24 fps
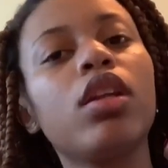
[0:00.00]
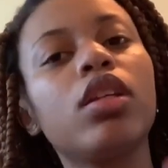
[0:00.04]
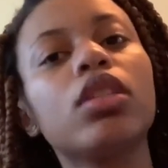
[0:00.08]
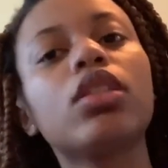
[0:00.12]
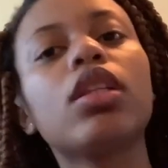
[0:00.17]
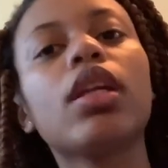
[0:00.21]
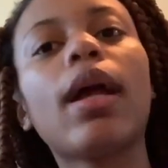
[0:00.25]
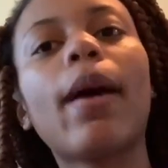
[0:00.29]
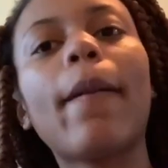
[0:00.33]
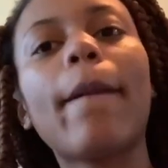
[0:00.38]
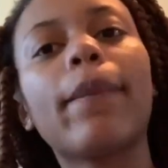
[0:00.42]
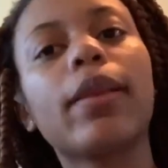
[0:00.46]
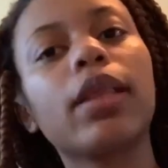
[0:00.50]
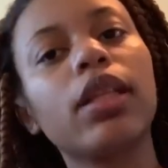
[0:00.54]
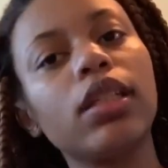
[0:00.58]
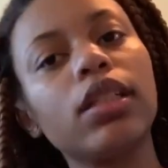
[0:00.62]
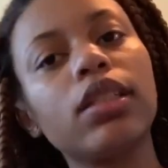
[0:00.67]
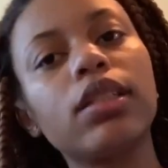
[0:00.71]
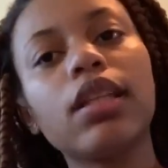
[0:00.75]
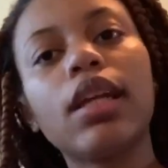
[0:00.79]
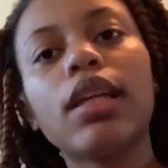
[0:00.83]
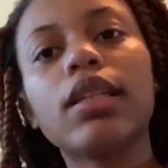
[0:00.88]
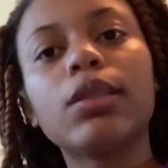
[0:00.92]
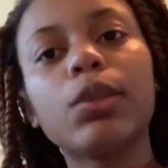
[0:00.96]
So, y'all,
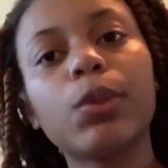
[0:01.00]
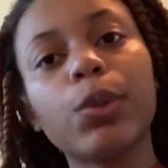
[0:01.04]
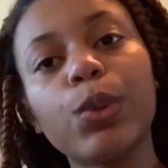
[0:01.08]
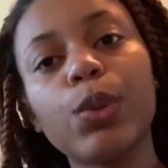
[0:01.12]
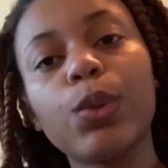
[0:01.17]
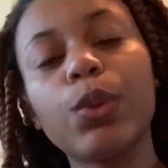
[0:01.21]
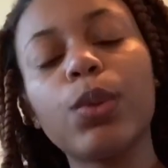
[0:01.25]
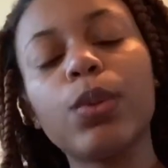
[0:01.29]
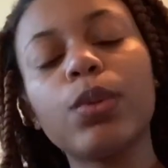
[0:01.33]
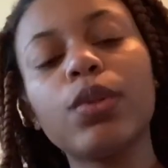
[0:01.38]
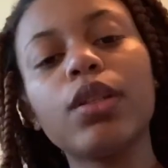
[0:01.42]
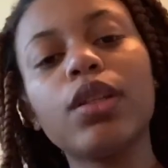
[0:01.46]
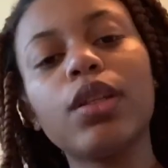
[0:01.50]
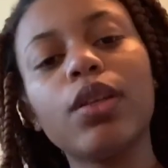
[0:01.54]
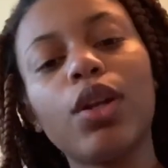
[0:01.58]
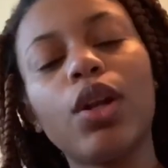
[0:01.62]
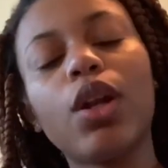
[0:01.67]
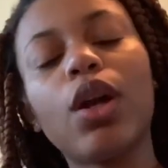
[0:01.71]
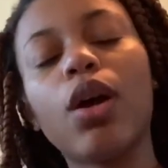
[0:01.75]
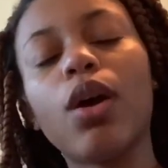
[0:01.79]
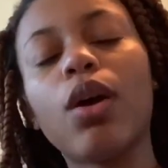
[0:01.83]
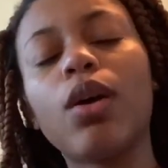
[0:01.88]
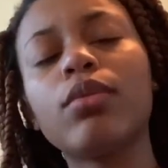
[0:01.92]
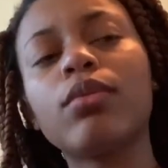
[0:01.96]
please stay tuned, you
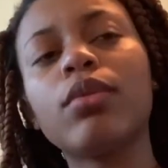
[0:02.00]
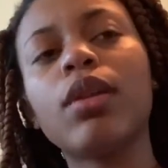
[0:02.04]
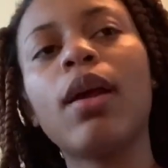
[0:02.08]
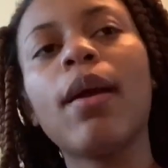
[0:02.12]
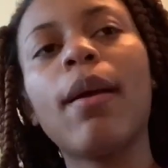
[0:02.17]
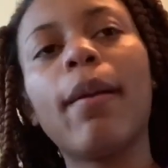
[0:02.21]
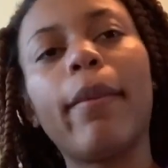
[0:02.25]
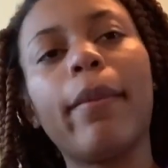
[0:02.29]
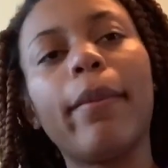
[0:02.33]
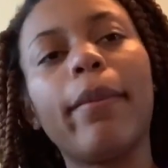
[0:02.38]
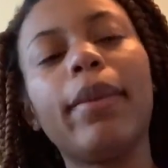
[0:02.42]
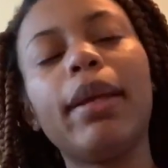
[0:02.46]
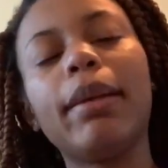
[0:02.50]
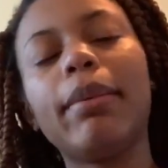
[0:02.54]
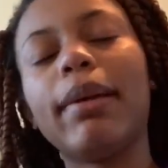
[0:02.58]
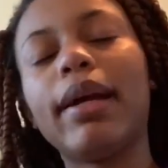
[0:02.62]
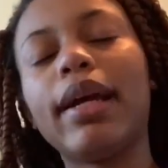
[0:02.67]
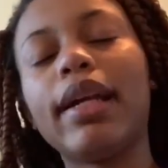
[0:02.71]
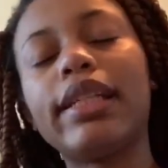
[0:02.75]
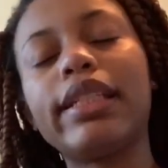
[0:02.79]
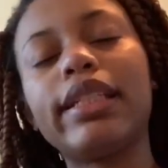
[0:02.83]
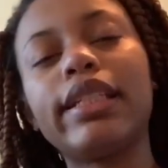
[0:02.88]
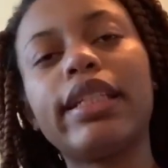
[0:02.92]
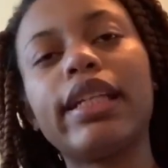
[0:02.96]
know. Be
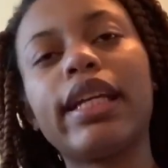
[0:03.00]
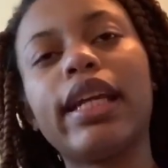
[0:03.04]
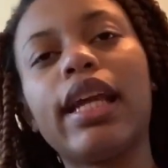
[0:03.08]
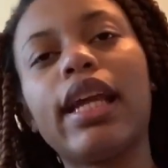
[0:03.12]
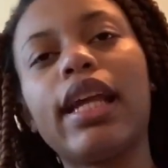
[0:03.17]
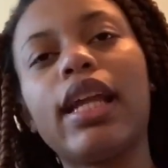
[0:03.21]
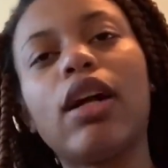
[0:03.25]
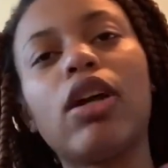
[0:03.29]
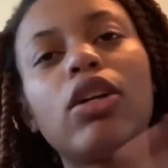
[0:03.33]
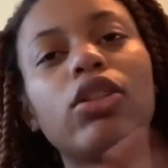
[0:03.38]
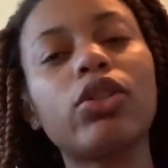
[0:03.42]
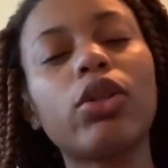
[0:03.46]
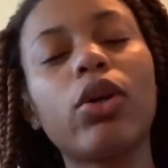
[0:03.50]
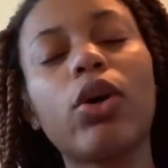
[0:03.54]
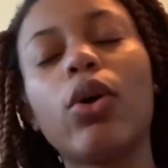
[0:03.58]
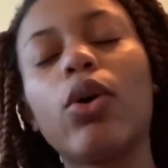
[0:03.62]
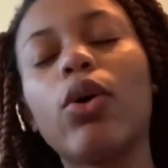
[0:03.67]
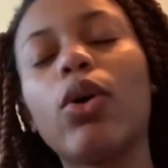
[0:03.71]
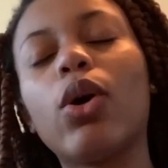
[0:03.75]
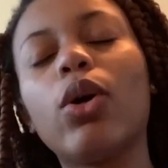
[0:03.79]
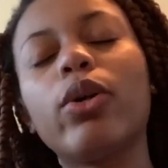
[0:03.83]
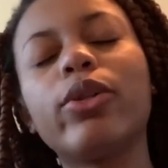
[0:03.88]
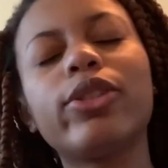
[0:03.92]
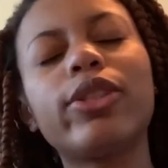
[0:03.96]
patient.
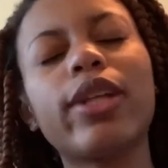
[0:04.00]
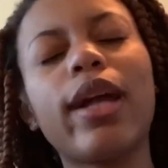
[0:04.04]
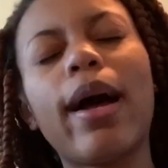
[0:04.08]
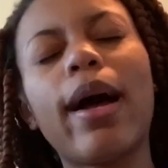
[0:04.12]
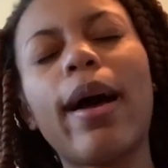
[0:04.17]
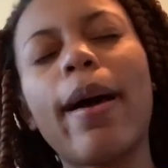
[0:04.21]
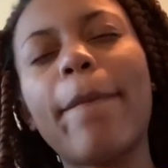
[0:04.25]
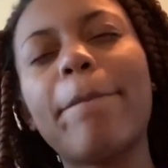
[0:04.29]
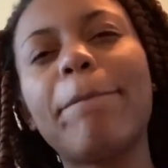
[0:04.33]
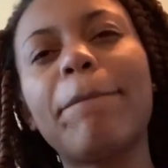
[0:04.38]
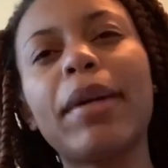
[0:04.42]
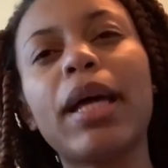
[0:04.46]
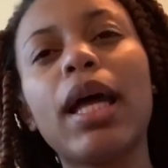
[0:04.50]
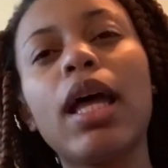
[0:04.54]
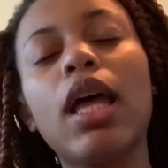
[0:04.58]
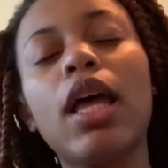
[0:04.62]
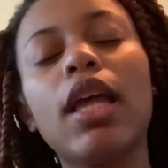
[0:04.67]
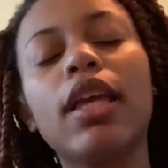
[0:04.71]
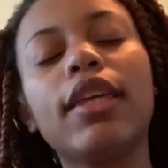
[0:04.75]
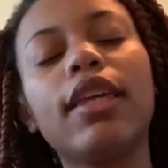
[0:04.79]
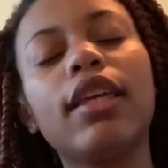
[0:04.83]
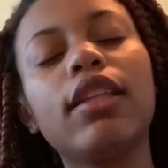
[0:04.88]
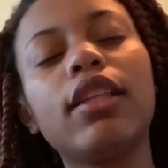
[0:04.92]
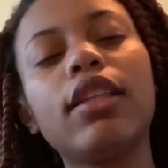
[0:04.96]
Also, go shop
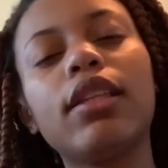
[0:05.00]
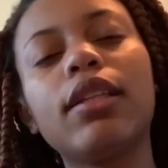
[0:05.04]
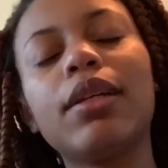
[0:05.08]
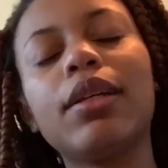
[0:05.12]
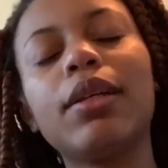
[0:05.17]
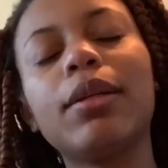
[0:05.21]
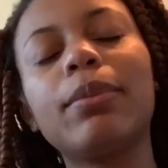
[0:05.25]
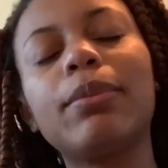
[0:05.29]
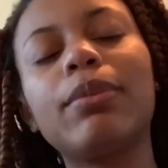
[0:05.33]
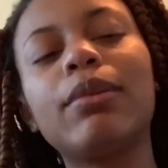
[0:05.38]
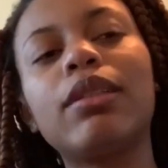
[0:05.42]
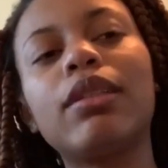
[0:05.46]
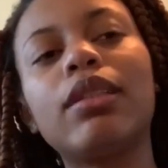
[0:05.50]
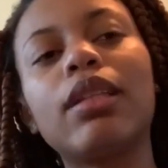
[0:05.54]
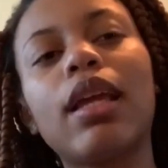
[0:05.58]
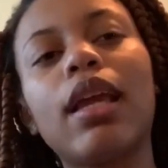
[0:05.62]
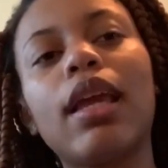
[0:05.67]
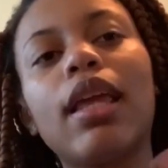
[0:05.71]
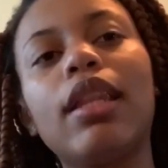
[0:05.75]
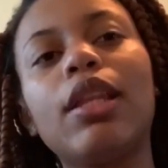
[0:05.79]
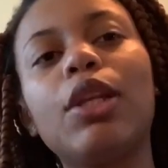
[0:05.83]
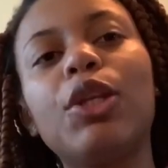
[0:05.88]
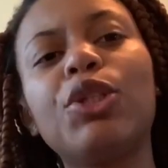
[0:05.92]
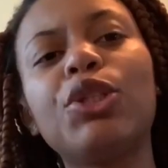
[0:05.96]
Killa Lips
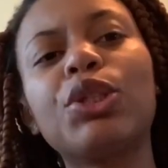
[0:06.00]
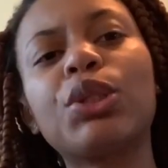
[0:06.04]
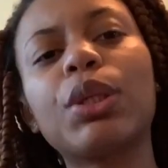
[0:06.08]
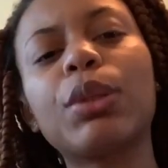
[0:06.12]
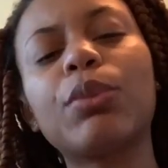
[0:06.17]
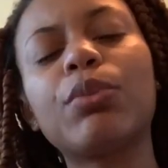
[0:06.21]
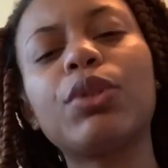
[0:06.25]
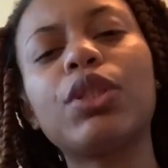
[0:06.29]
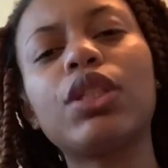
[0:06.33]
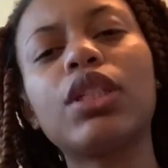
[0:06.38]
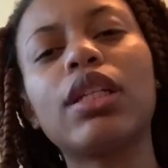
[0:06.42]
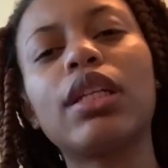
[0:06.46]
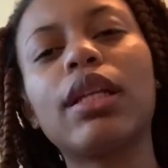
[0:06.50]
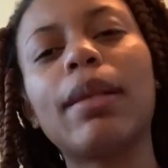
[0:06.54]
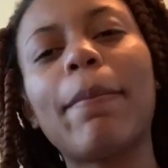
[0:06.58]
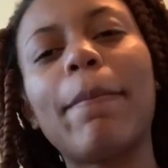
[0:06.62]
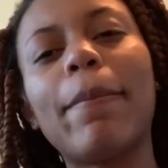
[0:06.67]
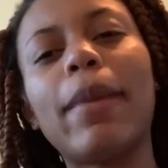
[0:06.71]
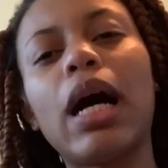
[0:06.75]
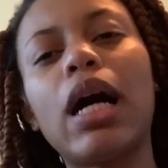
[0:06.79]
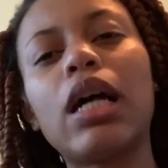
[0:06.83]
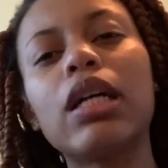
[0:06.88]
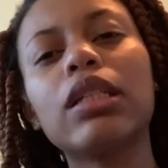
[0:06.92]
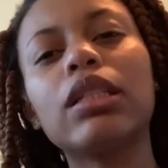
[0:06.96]
in the description
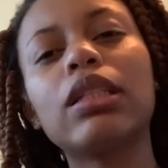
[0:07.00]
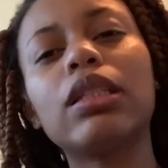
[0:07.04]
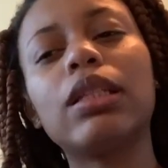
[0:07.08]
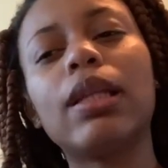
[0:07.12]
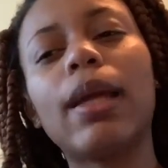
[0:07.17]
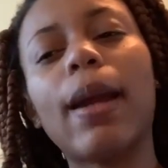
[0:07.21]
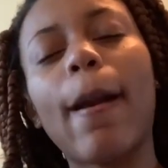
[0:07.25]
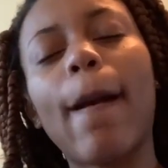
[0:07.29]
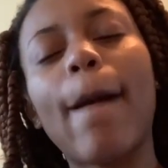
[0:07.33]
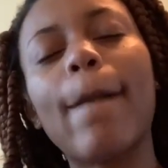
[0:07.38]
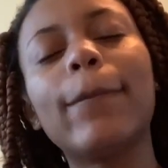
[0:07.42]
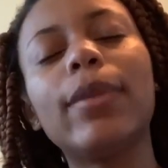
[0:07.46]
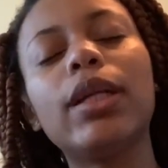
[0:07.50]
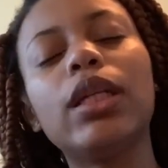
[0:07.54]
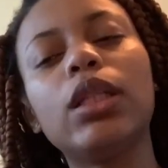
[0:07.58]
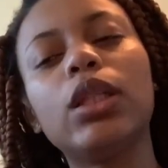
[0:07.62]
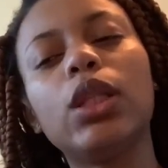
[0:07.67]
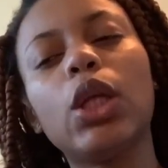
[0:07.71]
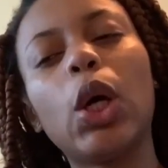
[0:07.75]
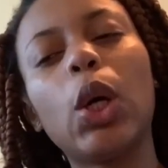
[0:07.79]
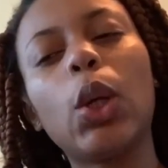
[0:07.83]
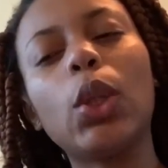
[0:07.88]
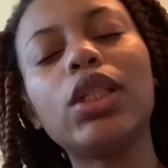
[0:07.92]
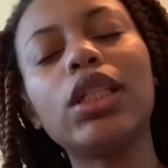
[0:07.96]
box down
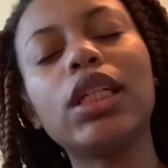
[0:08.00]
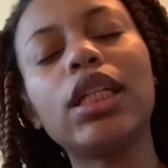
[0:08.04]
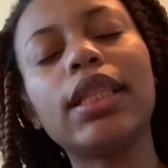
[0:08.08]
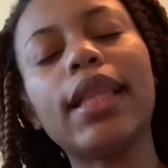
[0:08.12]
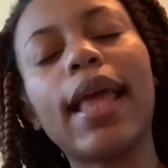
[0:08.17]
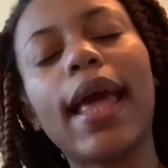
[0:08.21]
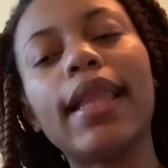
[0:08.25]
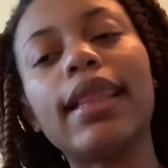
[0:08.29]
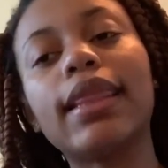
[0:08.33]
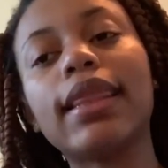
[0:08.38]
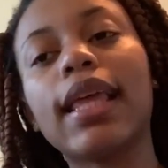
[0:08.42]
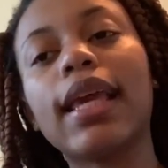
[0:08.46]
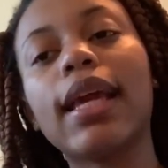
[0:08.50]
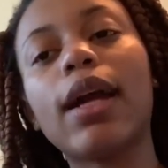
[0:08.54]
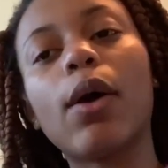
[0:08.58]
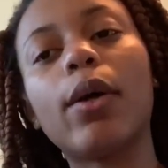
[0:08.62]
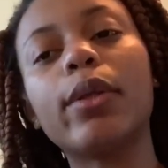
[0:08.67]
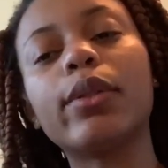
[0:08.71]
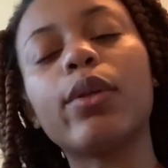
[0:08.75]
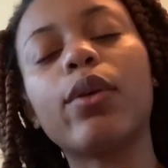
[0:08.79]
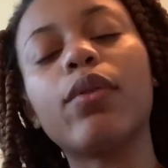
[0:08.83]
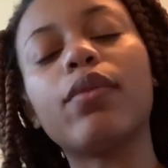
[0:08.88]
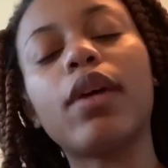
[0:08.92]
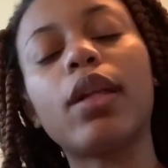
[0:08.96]
below. Click that link.
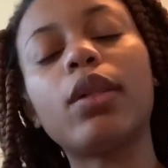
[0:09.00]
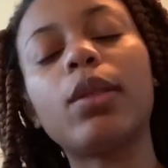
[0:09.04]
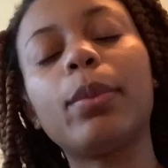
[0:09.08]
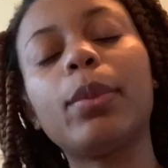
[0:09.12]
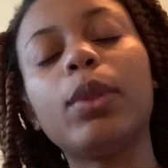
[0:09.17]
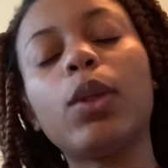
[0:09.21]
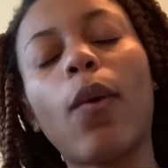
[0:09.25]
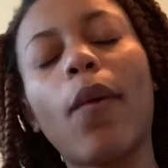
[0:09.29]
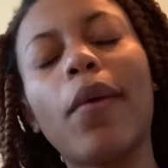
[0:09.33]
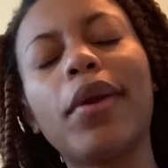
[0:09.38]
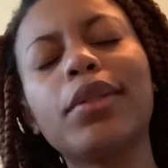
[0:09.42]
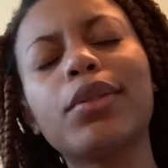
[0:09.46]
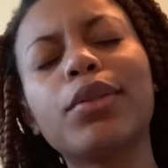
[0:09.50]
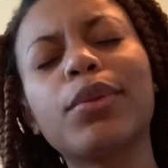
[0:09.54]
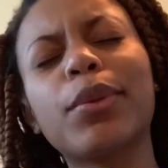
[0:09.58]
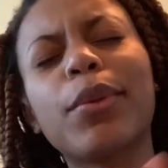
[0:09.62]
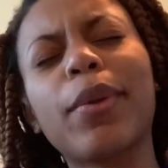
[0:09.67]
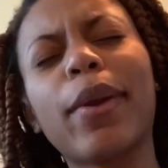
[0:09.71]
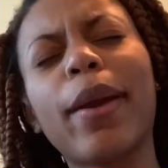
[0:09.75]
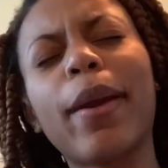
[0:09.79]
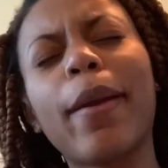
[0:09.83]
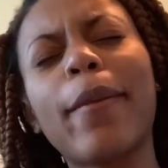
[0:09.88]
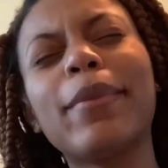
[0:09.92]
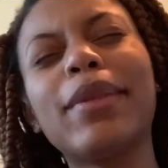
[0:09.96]
Also, follow me on
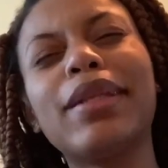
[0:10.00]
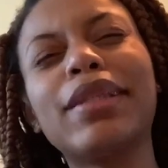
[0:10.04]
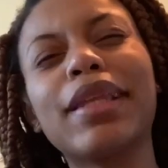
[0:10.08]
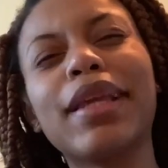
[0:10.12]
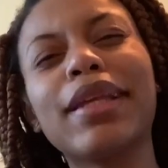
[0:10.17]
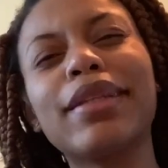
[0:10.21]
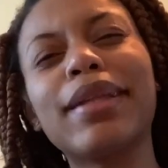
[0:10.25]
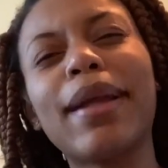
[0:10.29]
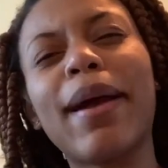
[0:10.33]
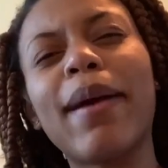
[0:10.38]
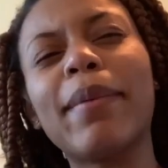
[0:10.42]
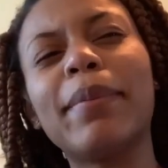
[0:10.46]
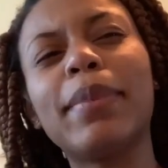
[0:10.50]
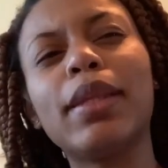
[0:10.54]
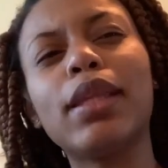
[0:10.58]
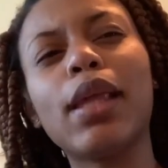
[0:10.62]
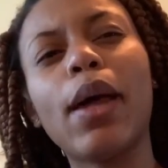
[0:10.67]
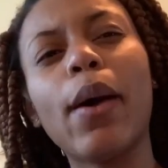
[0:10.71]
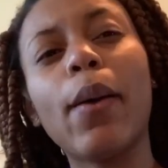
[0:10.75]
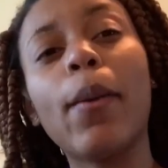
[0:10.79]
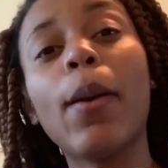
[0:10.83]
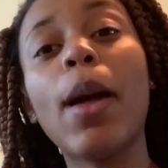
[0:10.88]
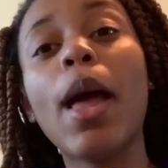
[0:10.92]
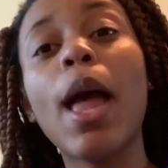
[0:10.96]
Instagram. The link down
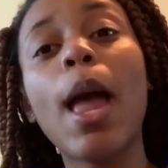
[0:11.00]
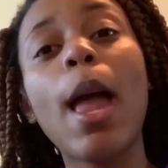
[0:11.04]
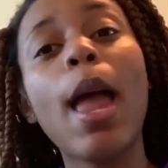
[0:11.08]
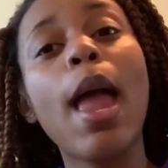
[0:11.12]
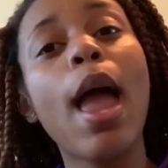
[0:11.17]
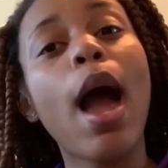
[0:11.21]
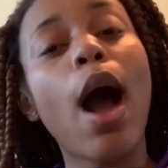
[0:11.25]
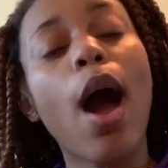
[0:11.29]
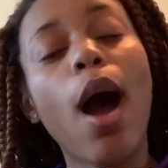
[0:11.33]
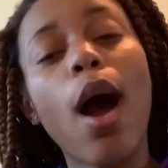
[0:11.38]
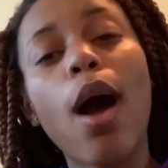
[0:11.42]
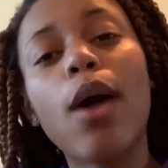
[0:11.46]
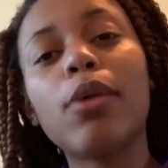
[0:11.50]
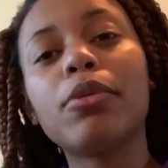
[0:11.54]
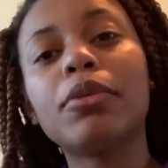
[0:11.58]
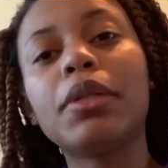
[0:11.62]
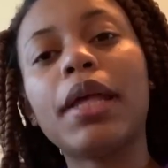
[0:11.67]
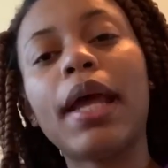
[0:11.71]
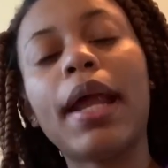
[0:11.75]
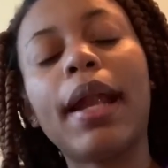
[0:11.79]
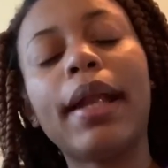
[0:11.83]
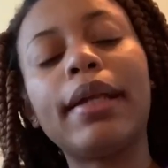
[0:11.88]
below. All that.